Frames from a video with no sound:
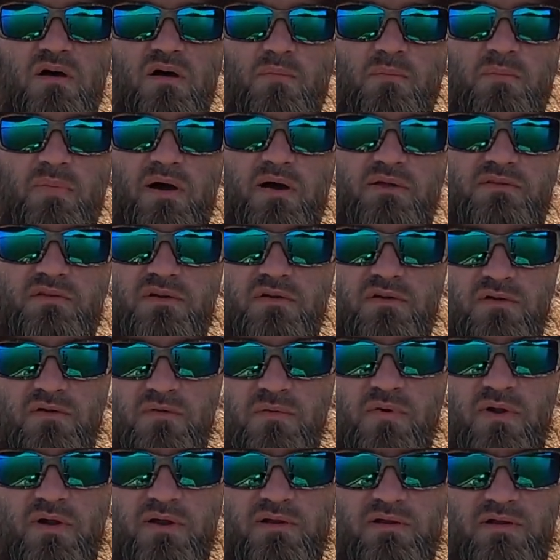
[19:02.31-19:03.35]
about the
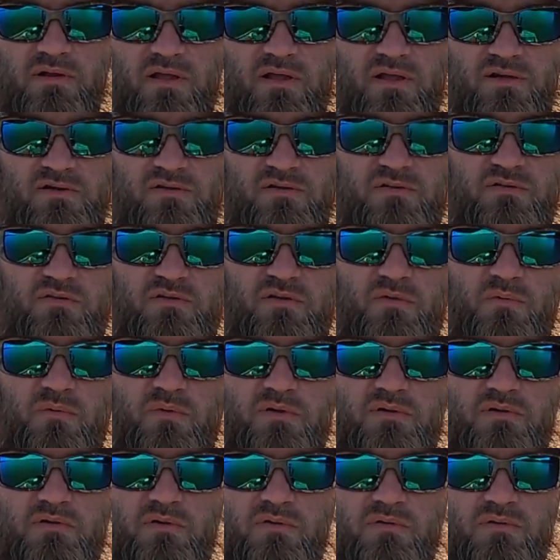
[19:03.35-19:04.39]
new regulations they
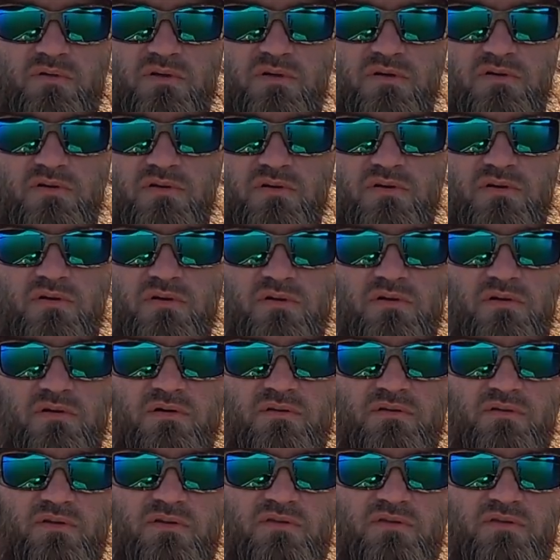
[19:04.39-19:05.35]
went to this year.